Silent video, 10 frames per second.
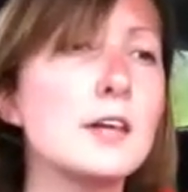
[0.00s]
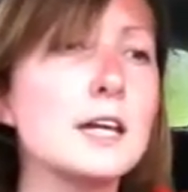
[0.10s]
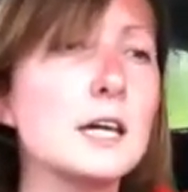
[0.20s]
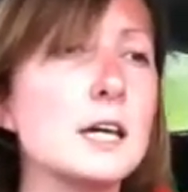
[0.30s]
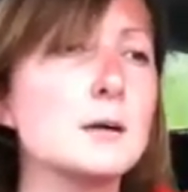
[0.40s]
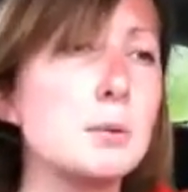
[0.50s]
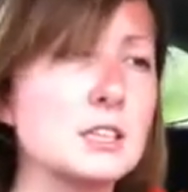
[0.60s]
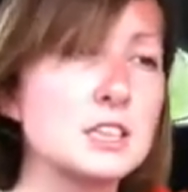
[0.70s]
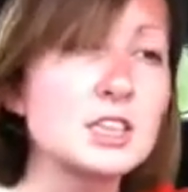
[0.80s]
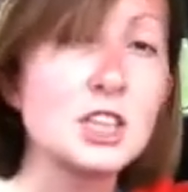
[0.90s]
the
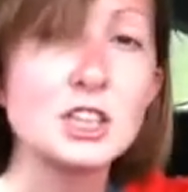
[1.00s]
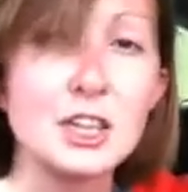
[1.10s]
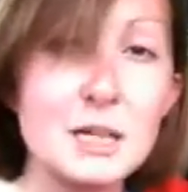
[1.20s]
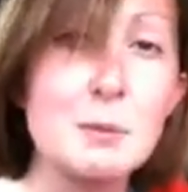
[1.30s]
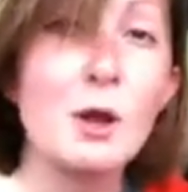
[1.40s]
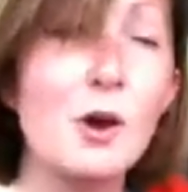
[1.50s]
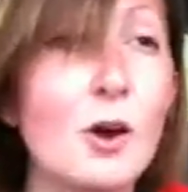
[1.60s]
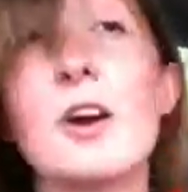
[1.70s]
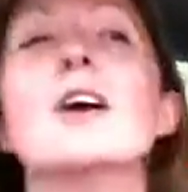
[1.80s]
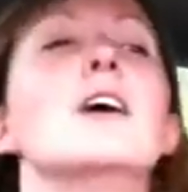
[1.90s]
bus conductor came
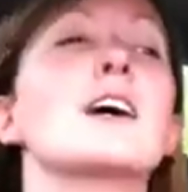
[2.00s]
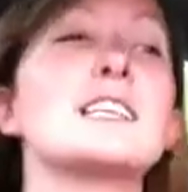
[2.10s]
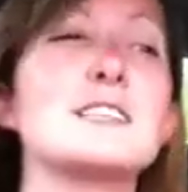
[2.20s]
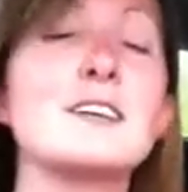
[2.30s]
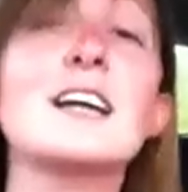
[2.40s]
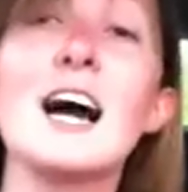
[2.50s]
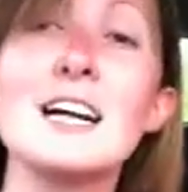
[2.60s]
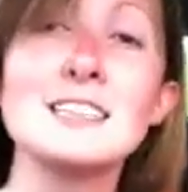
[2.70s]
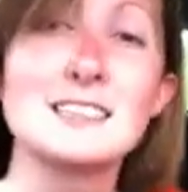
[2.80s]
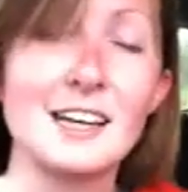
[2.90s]
along, because he
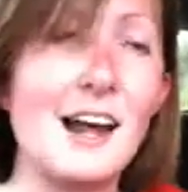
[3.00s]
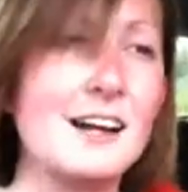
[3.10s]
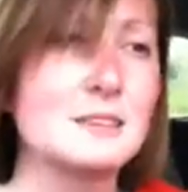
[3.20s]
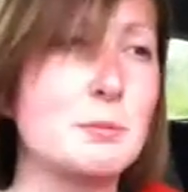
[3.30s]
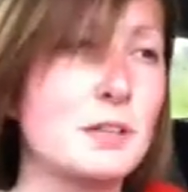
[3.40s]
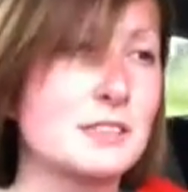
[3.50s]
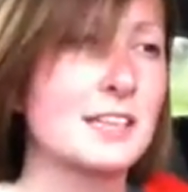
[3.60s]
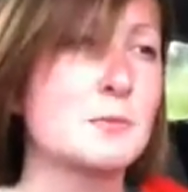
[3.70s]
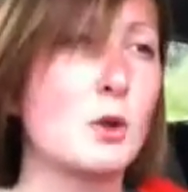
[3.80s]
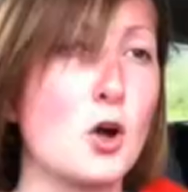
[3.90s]
realised the last bus
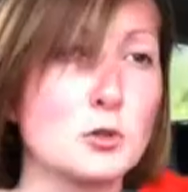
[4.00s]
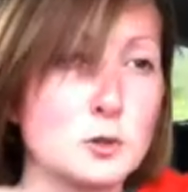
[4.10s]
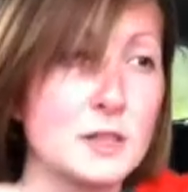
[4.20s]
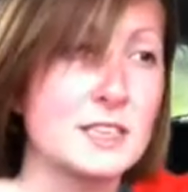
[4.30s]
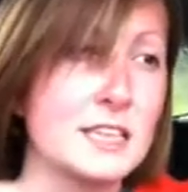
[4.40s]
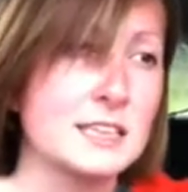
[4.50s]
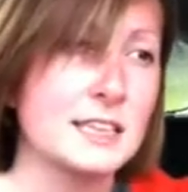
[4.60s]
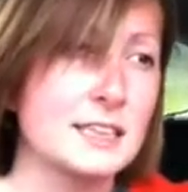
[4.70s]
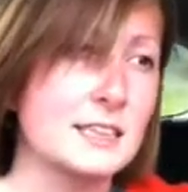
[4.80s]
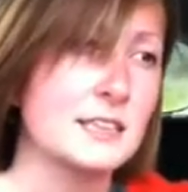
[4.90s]
that came along was only 10
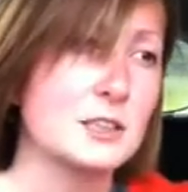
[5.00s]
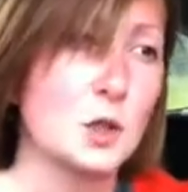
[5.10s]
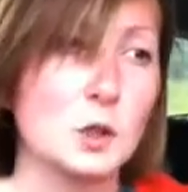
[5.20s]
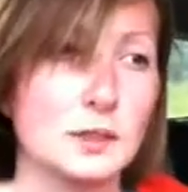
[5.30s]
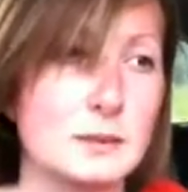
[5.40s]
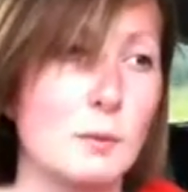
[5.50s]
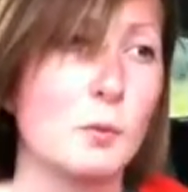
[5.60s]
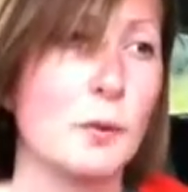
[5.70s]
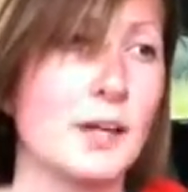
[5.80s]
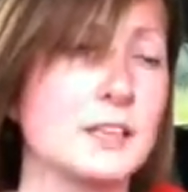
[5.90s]
seats, and he saw all these
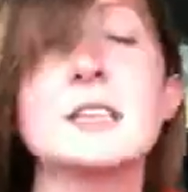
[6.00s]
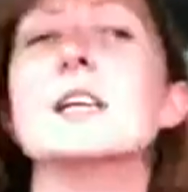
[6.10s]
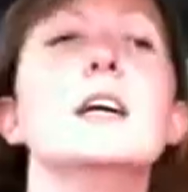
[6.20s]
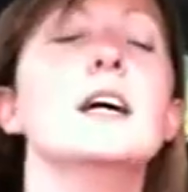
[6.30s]
people waiting,